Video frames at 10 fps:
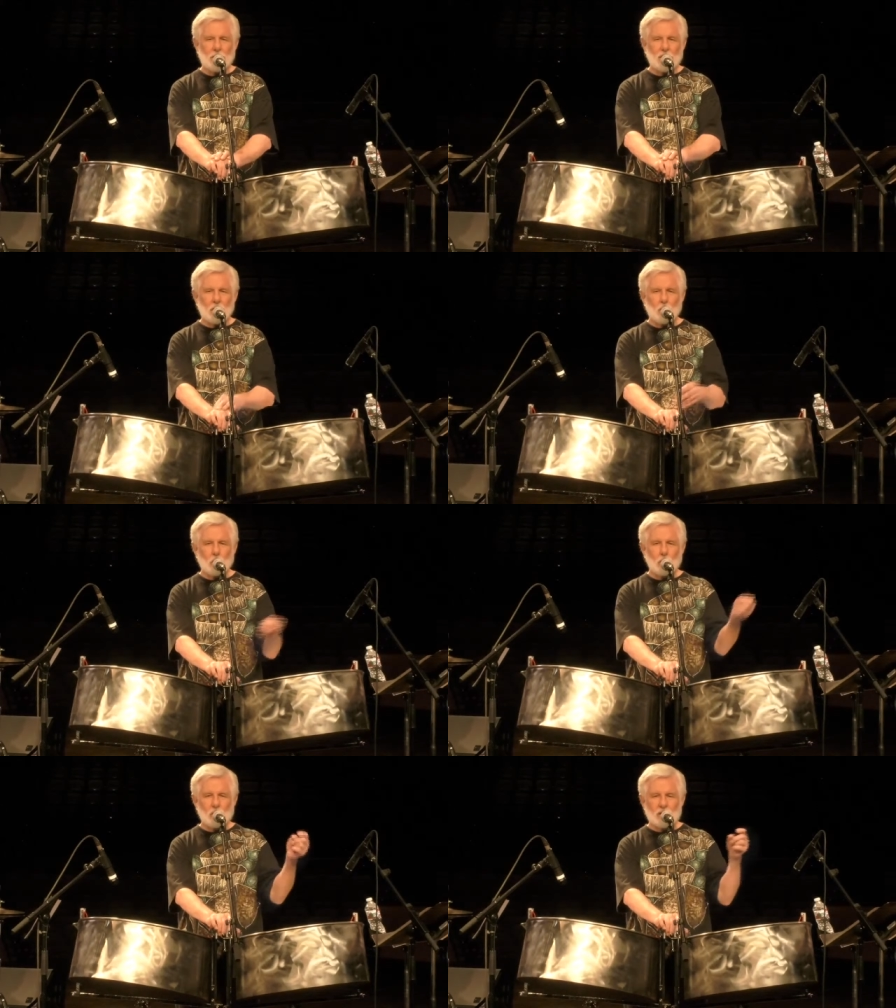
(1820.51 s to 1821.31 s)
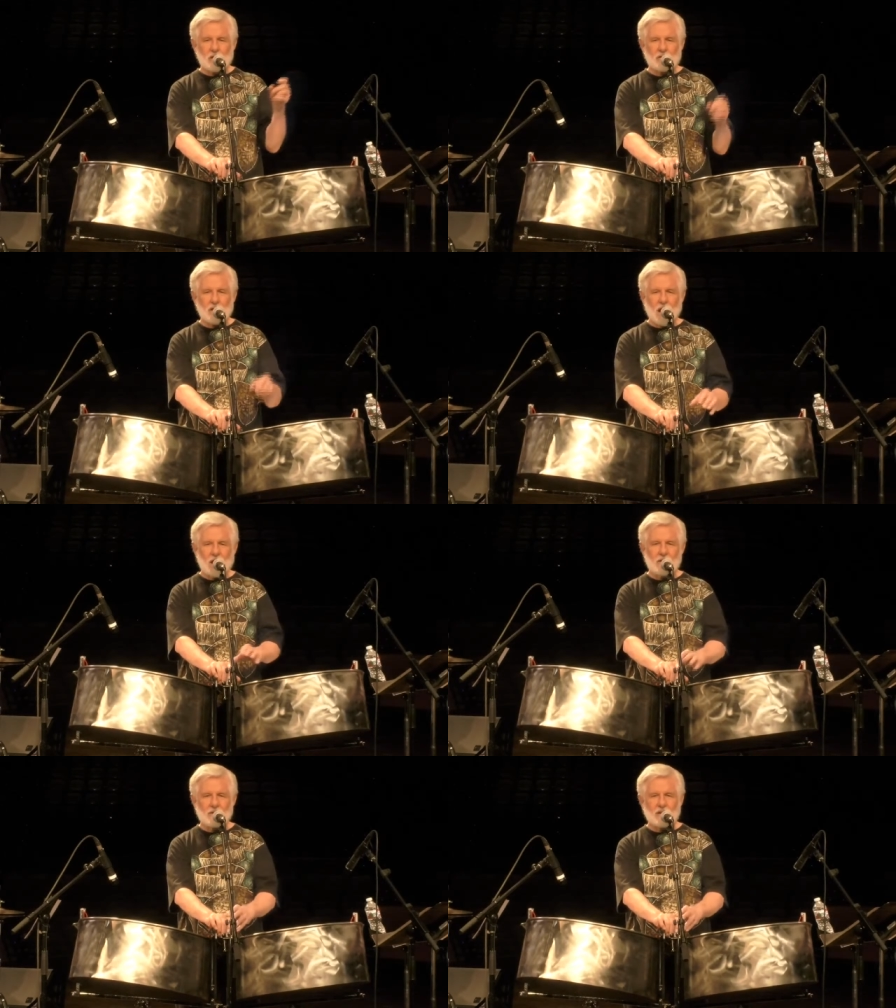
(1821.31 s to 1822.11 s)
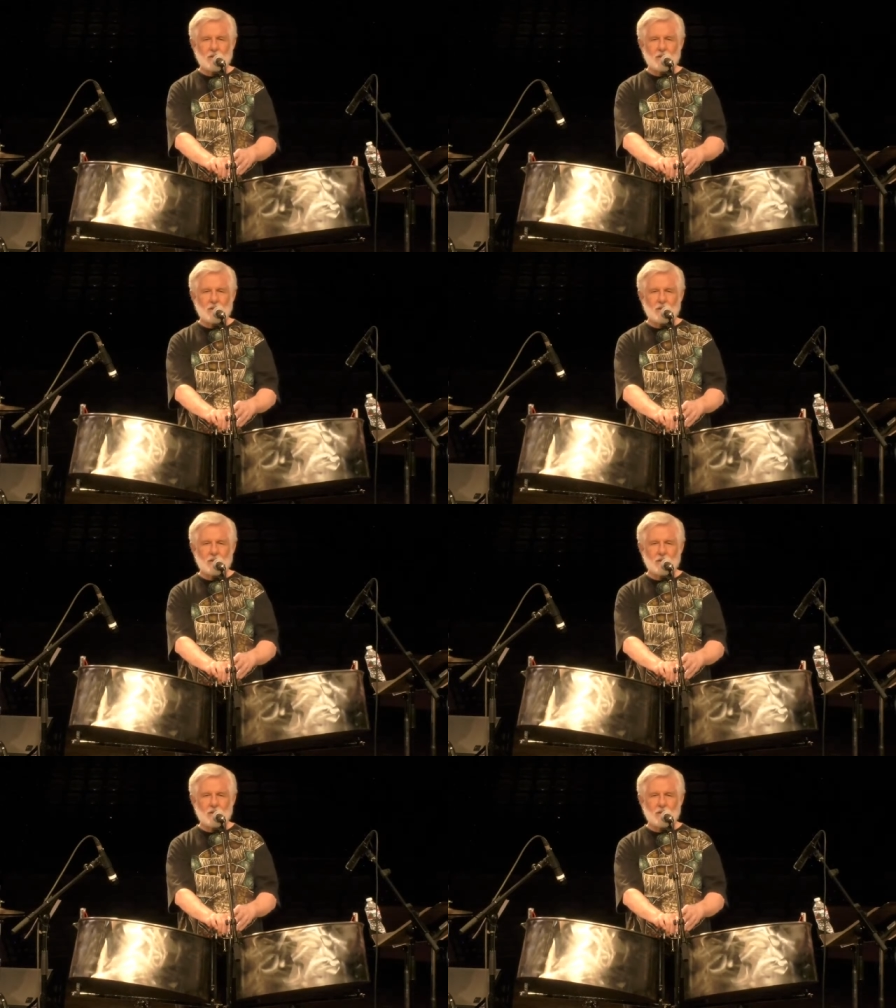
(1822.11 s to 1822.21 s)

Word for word: make a hole in the side of it,